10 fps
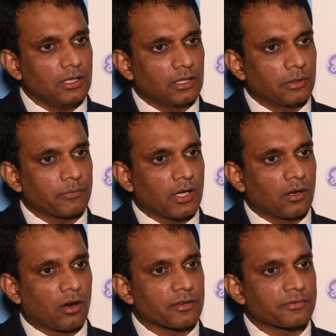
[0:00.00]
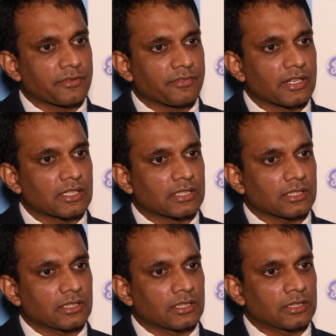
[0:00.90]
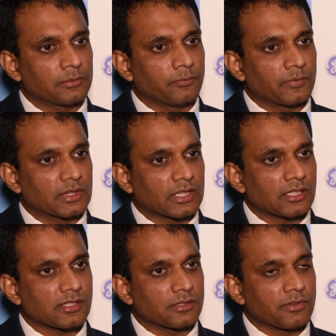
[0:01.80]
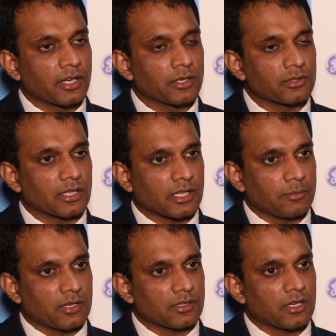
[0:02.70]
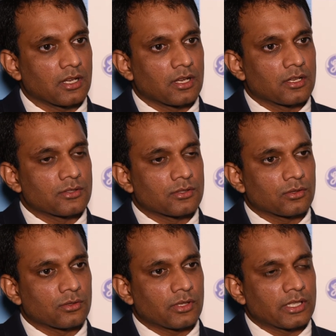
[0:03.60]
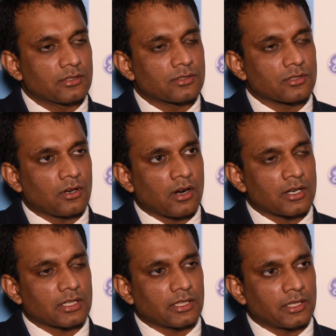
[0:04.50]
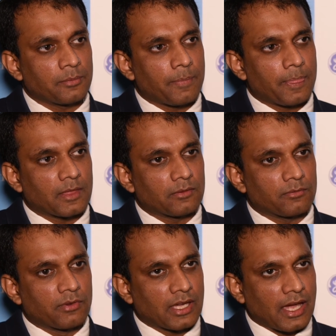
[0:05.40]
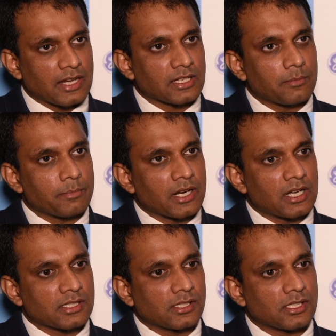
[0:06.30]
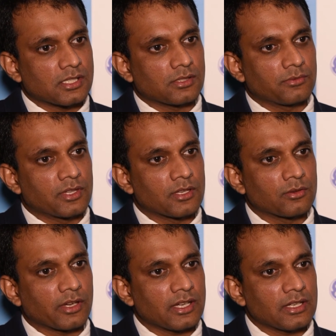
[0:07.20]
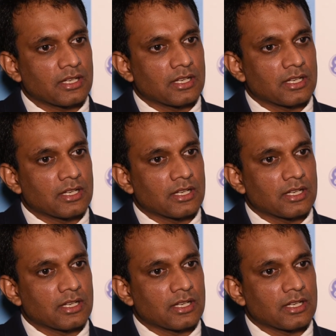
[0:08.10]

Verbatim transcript: uh, a lot of different things that we need to think about. So in short we can compare ourselves with the UK